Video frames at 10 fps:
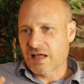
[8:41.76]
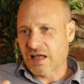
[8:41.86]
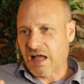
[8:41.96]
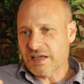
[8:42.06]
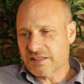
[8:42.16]

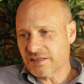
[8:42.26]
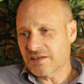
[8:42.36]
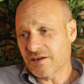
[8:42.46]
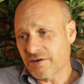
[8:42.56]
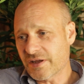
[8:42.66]
I think
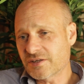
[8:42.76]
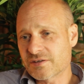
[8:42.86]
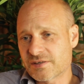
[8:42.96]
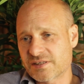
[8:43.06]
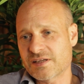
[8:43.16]
in our
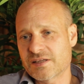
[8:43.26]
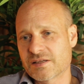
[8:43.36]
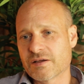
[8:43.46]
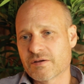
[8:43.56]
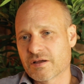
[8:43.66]

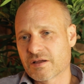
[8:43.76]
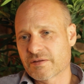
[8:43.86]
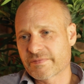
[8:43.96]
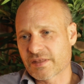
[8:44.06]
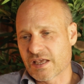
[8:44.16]
agency,
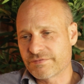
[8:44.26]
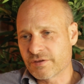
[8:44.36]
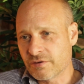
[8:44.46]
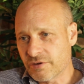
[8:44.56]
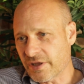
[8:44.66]
if
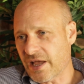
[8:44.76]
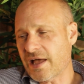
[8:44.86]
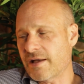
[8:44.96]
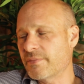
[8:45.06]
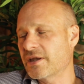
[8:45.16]
you look at
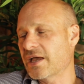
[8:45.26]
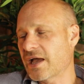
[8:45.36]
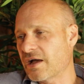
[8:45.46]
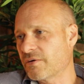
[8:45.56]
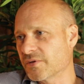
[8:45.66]
how many
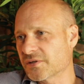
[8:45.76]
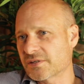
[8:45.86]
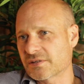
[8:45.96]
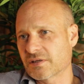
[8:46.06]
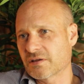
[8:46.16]

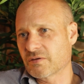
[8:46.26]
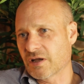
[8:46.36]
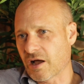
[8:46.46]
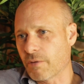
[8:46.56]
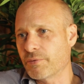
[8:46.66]
hours
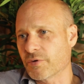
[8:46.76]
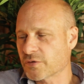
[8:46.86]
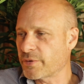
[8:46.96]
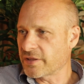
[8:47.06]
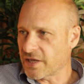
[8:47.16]
are
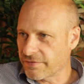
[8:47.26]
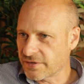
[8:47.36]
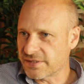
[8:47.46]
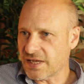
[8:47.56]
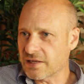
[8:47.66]
booked by the
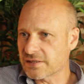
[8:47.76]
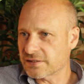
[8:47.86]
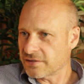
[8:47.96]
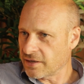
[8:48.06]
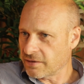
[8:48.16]
after sales
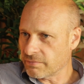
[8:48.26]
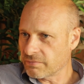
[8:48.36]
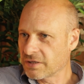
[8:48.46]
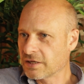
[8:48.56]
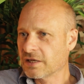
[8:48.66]
team
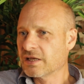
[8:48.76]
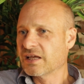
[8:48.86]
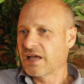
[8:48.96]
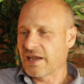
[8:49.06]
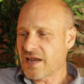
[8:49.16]

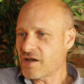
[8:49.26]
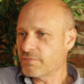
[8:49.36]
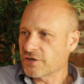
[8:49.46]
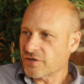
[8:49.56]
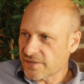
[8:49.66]
and how
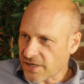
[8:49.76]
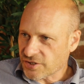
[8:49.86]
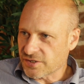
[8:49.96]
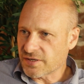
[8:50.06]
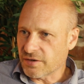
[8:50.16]
many
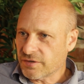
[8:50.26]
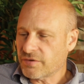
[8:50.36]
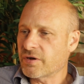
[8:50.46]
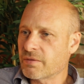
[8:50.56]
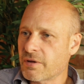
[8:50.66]
transactions go
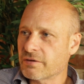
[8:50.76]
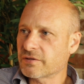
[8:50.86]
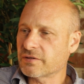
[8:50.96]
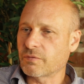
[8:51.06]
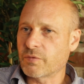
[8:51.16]
through in a
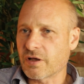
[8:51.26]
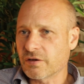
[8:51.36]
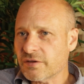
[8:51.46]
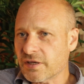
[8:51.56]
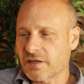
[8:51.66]
month, we are
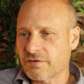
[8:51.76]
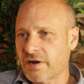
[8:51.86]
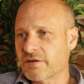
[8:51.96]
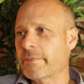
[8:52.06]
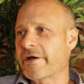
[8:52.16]
looking at
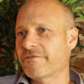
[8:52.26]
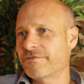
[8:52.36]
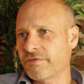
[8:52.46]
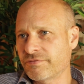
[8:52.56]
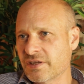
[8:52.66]
around about
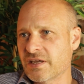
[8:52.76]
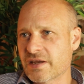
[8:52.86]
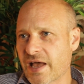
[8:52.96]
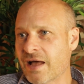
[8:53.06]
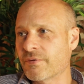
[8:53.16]

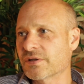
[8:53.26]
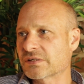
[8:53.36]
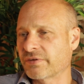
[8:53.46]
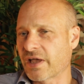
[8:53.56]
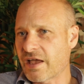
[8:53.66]
15 hours
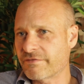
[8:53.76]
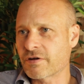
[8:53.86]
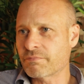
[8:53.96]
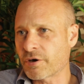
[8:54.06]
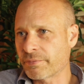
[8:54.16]
for
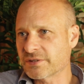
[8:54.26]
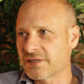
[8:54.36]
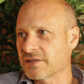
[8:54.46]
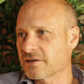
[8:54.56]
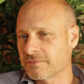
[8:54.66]
every
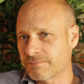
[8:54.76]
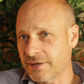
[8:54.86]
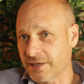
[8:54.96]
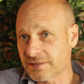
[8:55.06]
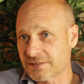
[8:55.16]
property that
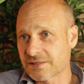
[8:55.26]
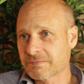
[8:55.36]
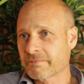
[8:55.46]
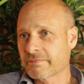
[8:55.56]
completes